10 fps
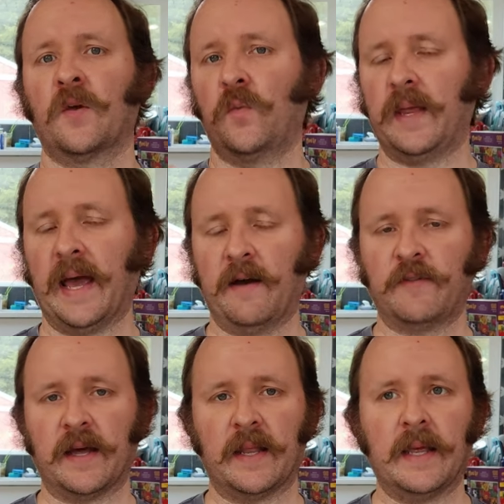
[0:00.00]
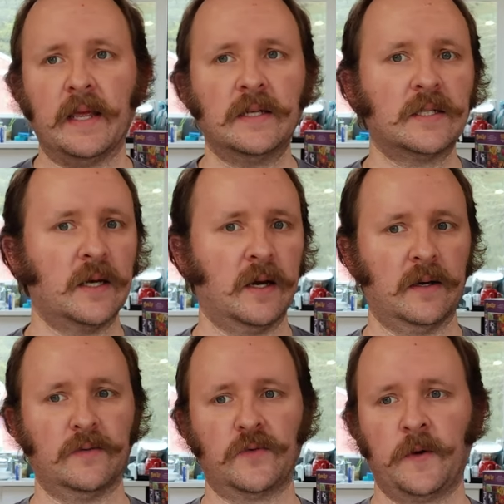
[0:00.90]
We have that hint
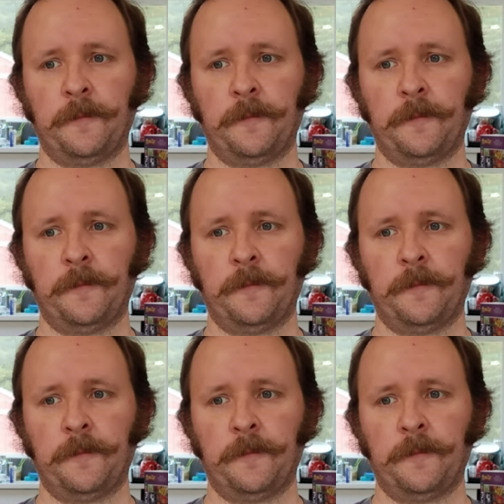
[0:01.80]
of